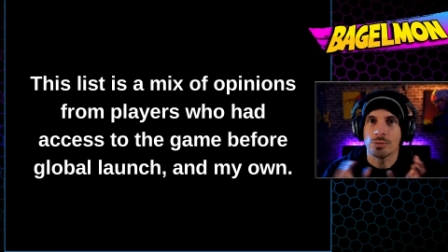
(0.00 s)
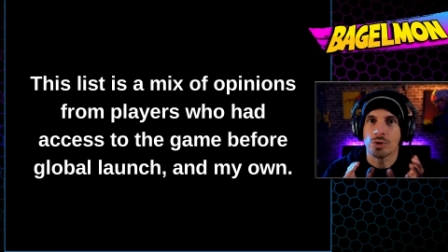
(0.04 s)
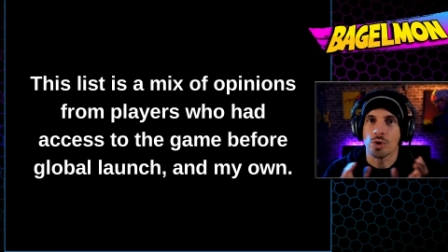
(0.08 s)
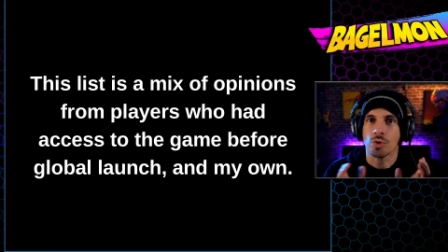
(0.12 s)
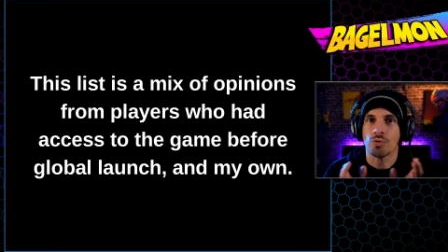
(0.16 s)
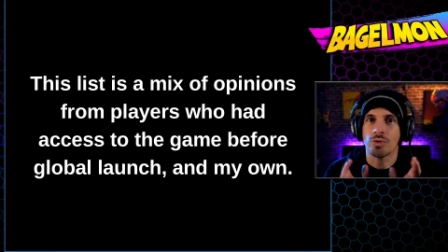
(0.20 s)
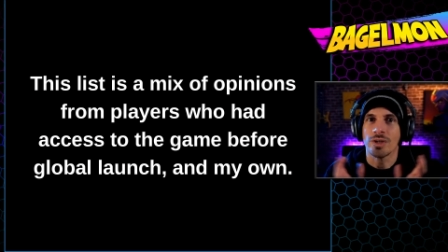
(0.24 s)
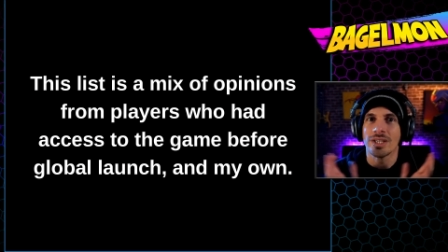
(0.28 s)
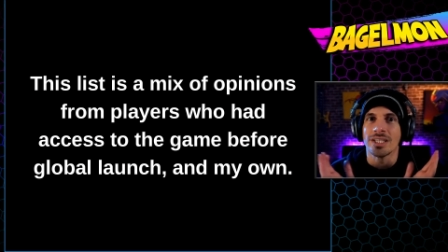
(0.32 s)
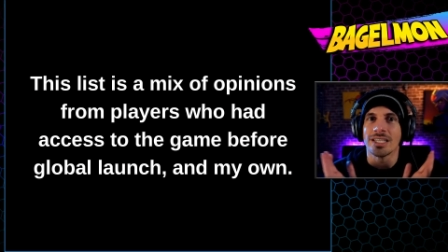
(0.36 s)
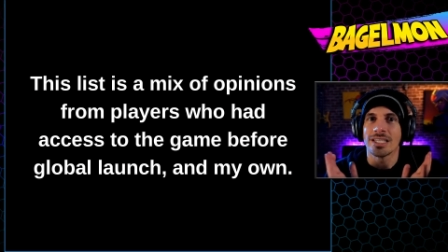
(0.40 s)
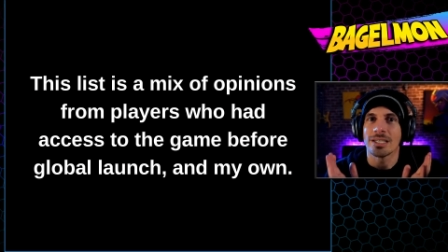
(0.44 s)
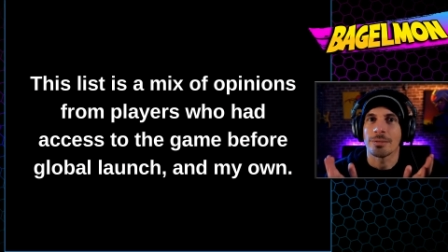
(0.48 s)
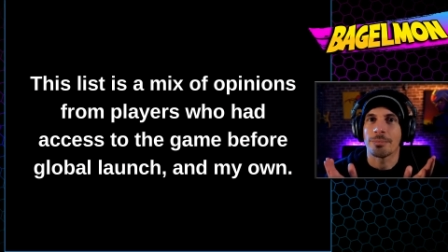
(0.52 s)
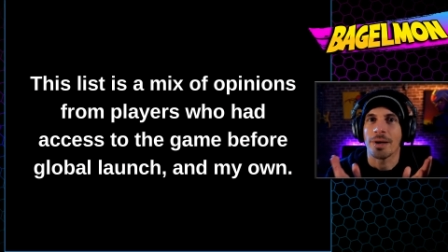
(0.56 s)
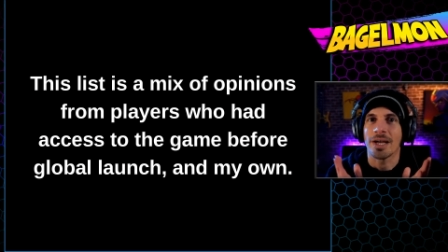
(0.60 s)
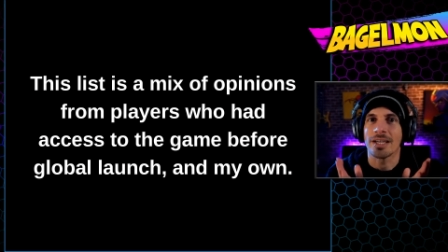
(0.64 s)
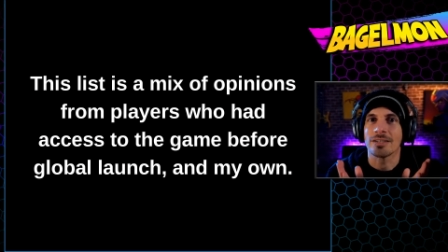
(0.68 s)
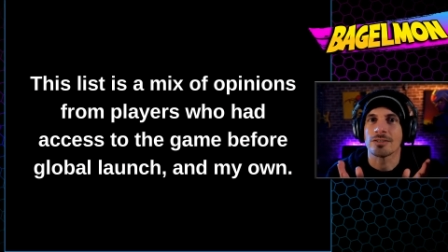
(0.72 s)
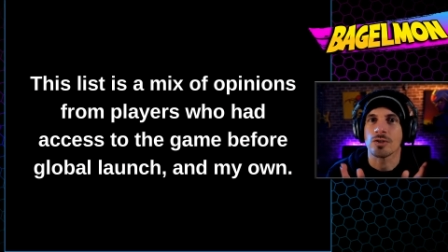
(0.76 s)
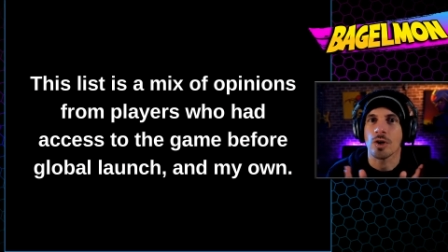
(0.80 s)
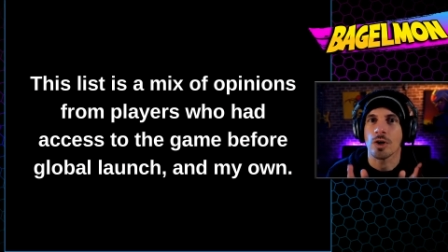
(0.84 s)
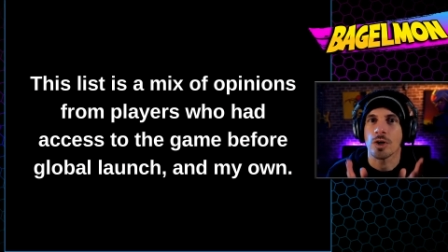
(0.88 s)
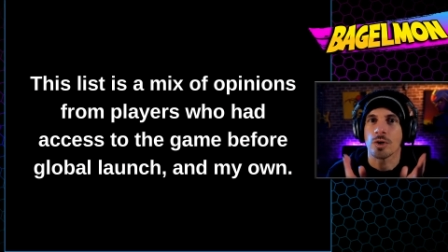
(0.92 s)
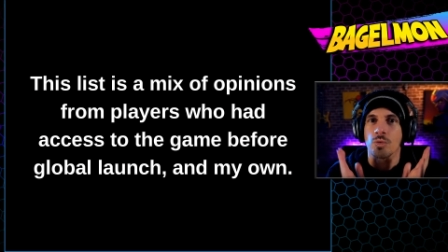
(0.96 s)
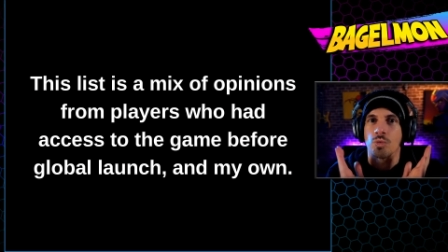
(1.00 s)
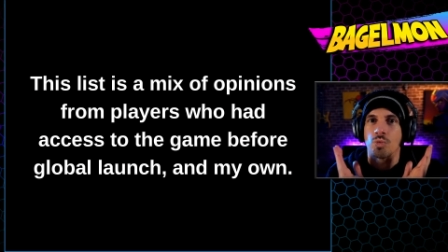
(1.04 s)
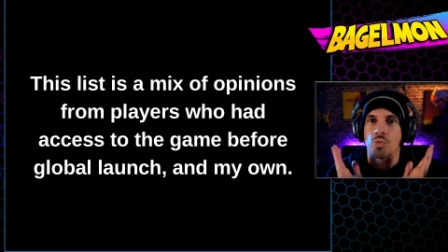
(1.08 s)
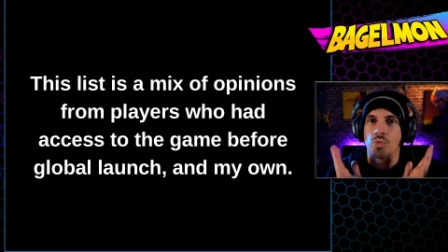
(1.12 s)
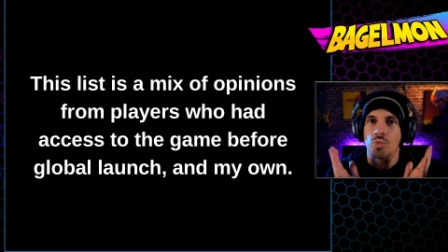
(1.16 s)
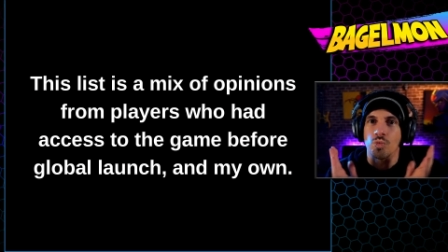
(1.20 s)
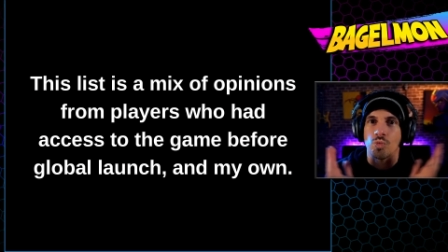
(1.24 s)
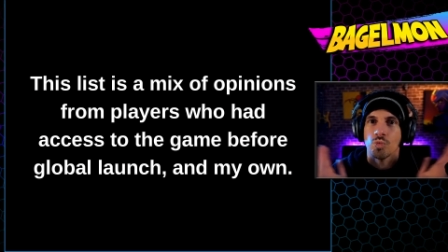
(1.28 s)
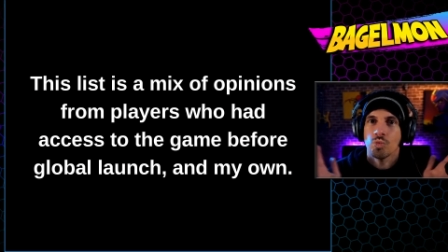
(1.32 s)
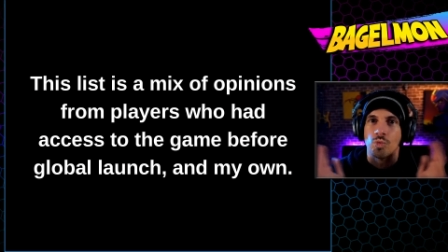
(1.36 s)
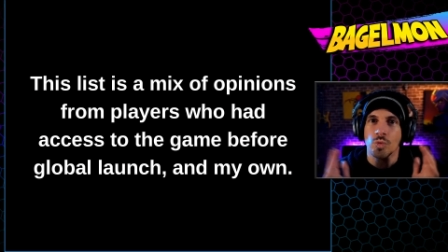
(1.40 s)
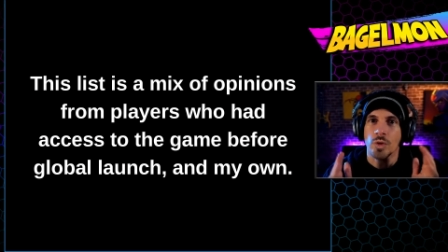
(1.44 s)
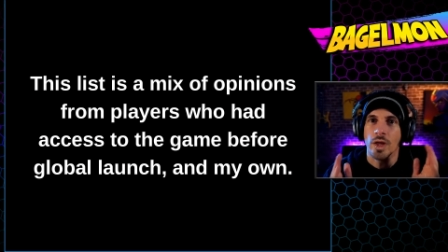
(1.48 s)
So it really depends on,
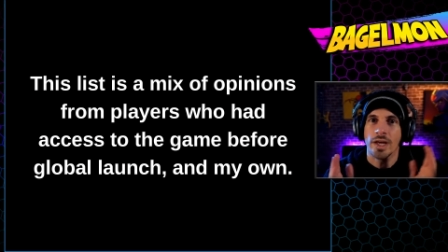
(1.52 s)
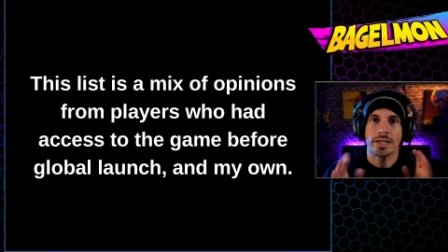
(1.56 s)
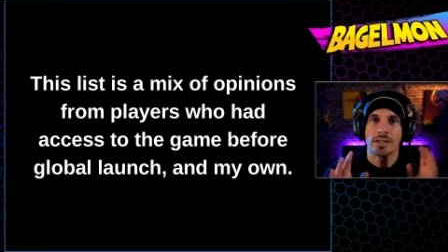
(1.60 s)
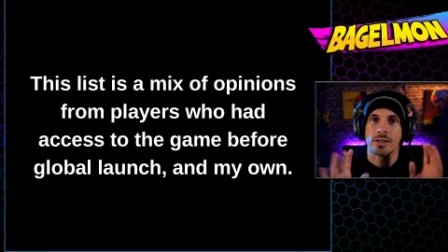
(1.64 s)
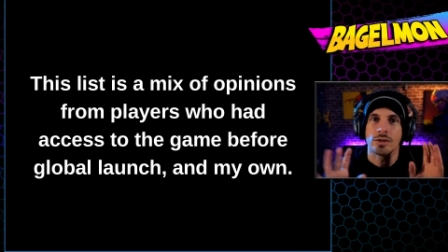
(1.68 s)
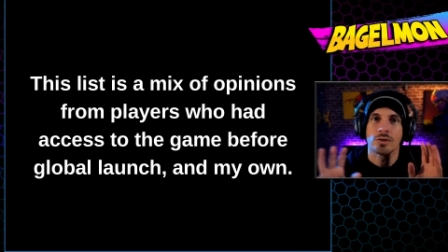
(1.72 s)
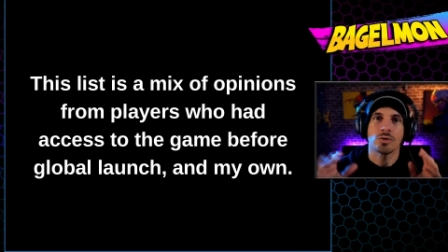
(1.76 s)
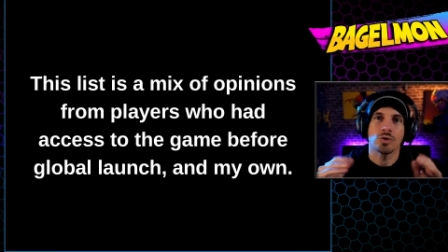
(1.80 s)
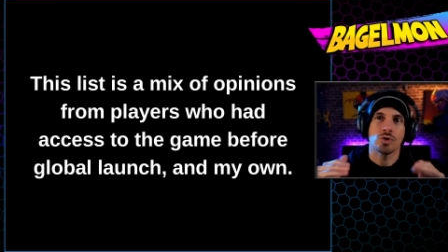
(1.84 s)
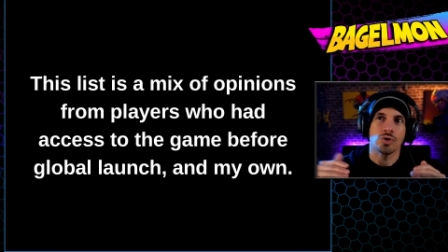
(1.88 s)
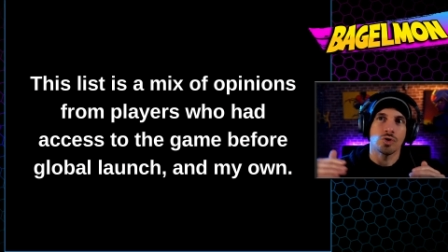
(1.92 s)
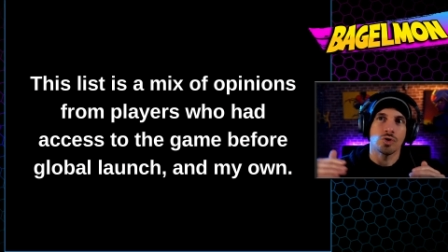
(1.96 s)
like,